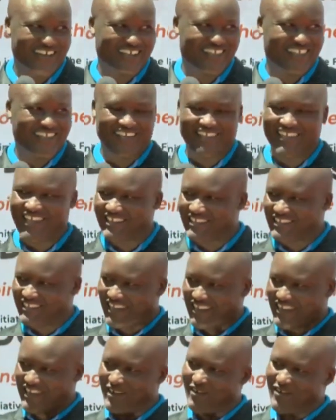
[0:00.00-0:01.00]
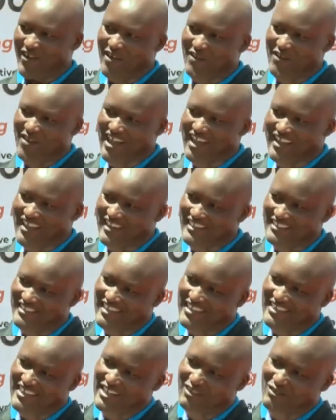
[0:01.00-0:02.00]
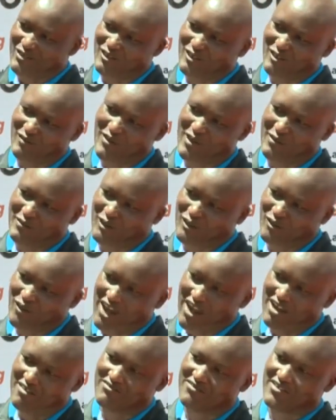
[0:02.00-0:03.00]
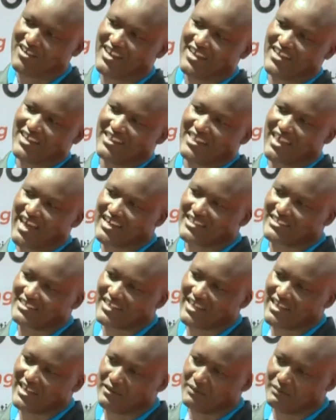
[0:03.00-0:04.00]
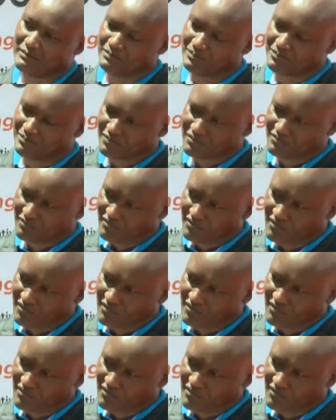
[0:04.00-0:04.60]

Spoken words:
I think that is actually why we are actually saying that you should be able to have that,